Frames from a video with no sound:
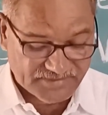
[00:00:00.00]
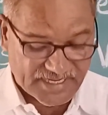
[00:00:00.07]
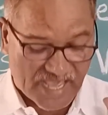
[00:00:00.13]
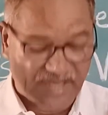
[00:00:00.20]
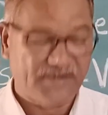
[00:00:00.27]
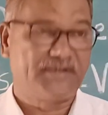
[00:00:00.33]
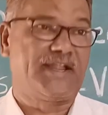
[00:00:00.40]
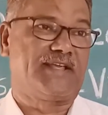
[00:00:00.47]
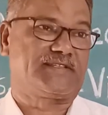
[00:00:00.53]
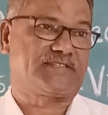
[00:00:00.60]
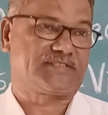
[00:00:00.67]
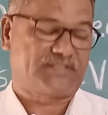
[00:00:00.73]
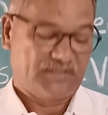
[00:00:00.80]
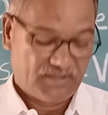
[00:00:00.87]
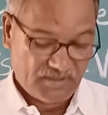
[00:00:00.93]

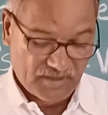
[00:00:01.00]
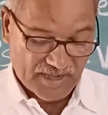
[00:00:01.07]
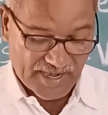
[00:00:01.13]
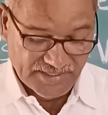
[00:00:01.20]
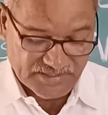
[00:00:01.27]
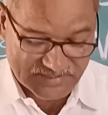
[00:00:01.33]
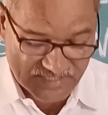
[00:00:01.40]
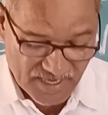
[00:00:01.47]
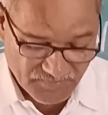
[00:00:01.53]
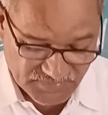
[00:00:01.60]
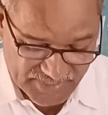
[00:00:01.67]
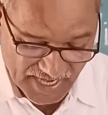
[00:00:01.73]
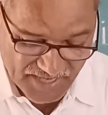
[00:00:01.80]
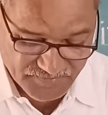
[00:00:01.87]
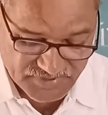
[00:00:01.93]
tiredness, and
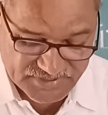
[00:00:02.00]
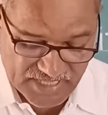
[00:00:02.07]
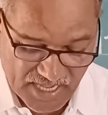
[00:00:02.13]
sometimes